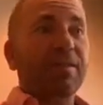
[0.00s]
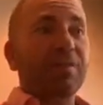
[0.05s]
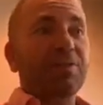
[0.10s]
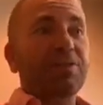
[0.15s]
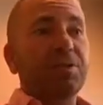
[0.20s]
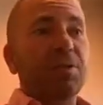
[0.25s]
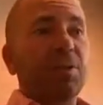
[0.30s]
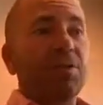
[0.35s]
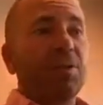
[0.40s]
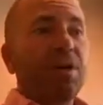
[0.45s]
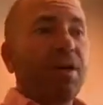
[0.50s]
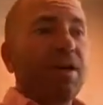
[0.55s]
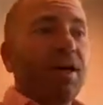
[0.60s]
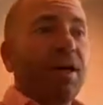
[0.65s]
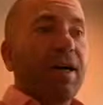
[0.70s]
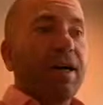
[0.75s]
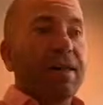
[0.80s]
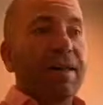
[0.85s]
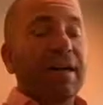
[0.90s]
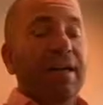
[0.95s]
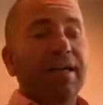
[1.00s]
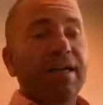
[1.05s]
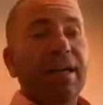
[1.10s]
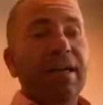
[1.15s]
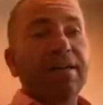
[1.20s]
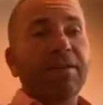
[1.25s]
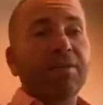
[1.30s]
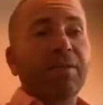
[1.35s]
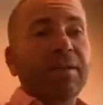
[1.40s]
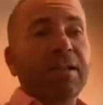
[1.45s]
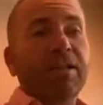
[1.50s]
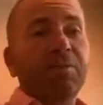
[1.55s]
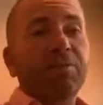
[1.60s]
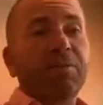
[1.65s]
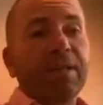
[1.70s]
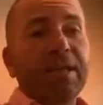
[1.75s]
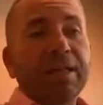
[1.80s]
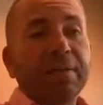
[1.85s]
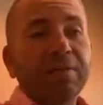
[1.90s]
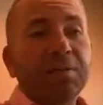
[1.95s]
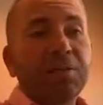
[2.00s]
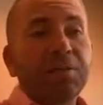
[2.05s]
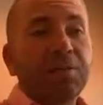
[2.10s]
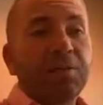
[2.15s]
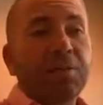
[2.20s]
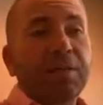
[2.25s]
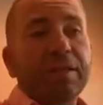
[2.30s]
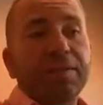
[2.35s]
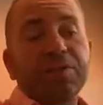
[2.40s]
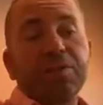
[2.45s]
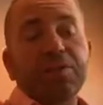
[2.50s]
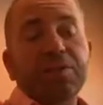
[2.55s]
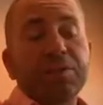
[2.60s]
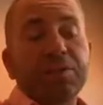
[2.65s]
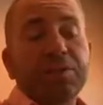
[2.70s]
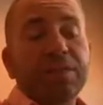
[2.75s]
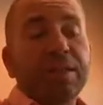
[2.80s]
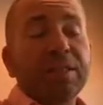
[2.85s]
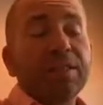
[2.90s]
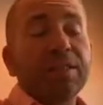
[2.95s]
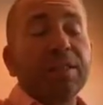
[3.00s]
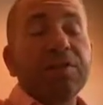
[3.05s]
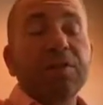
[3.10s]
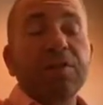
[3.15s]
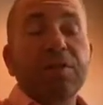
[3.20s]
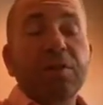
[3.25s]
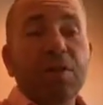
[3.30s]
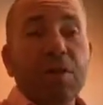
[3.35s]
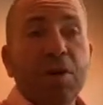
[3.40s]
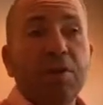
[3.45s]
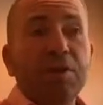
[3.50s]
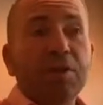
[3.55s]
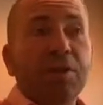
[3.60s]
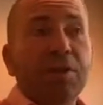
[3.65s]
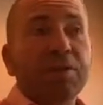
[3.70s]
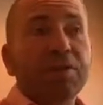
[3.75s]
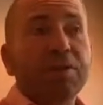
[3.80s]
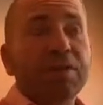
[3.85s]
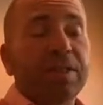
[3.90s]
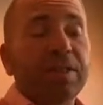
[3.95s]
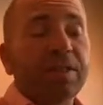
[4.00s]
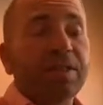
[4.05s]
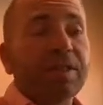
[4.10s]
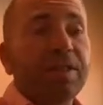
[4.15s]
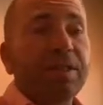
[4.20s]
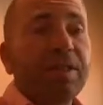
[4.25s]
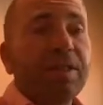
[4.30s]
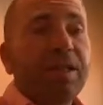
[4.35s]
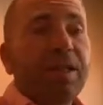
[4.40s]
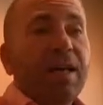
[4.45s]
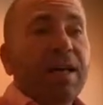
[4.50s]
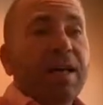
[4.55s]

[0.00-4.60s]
And so, again, I look at radium-228 and 226. It's a known carcinogen.